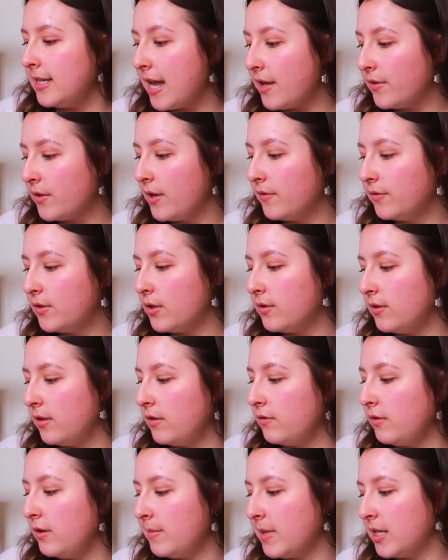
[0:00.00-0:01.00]
that I've gone
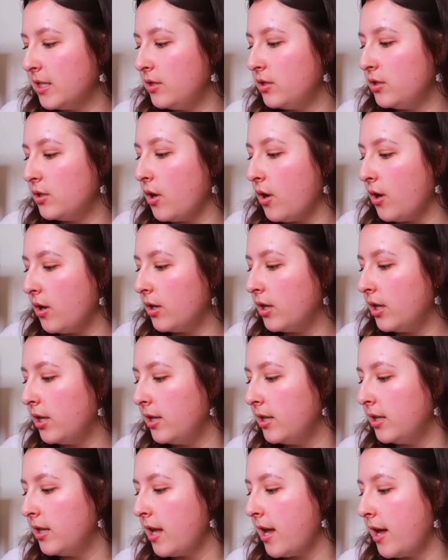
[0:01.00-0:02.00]
through my stock
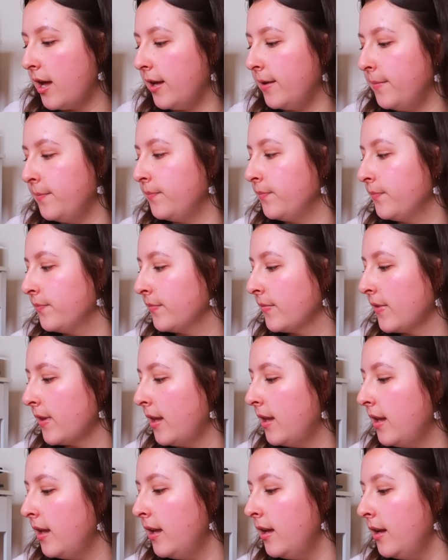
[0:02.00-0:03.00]

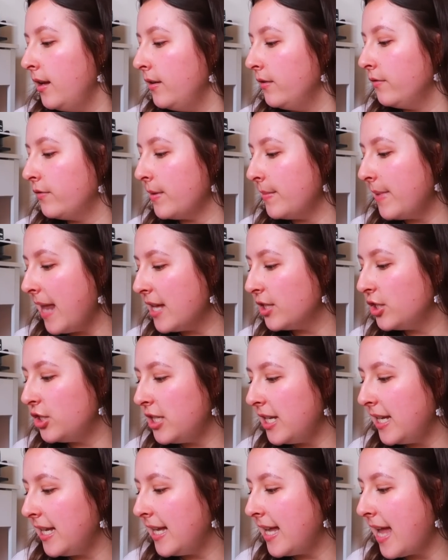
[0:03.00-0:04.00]
from last
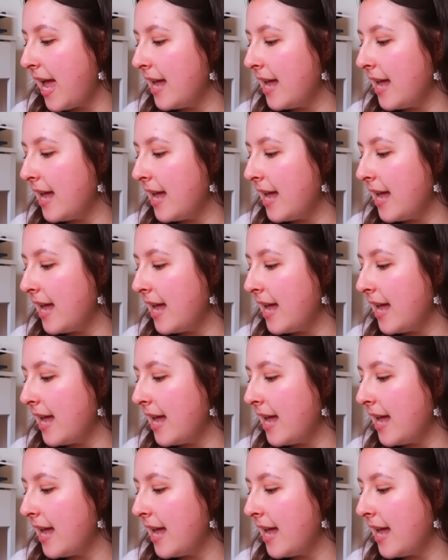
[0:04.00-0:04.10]
year